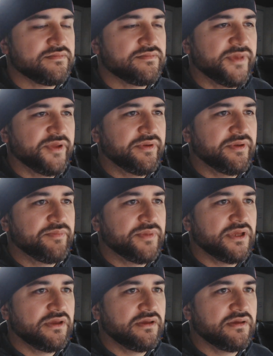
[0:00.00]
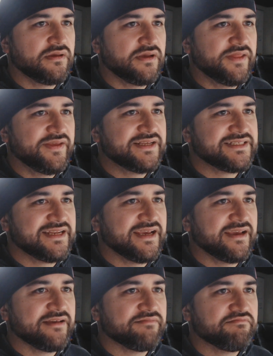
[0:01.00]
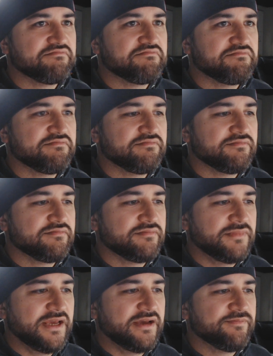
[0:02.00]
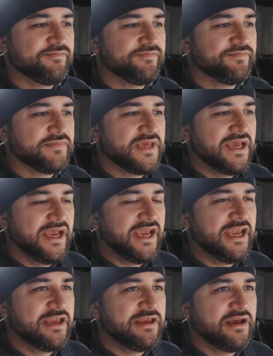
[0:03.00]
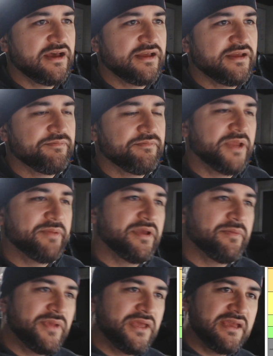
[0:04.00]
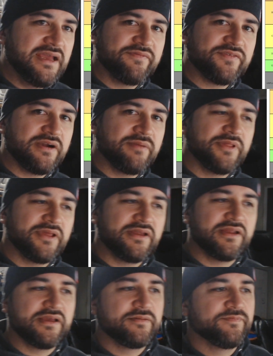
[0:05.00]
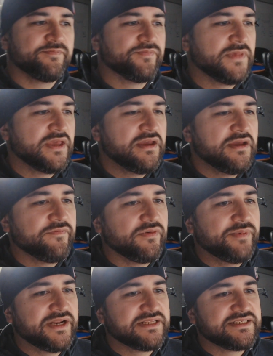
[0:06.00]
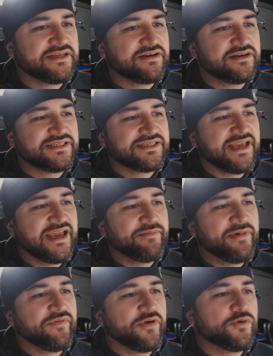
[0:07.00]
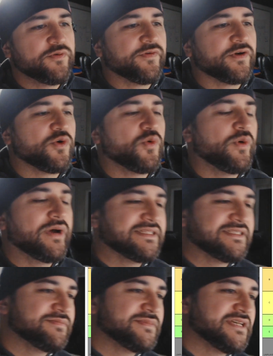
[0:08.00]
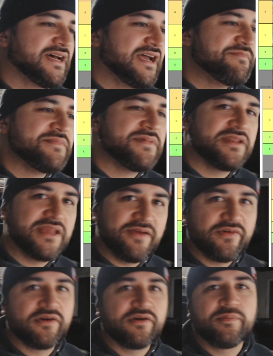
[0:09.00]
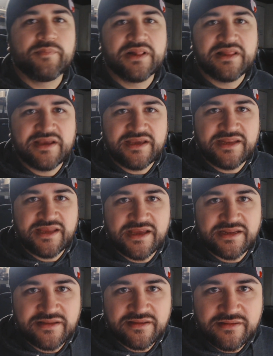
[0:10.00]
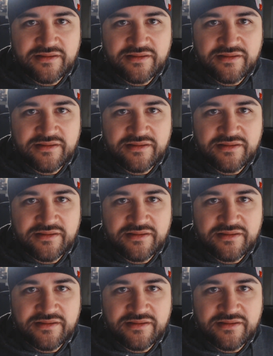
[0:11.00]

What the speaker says: Maybe a B. I think it's an A. Yeah. A, maybe a B after I play it again. Forbidden Stars is a game I've owned for quite some time. Never played it.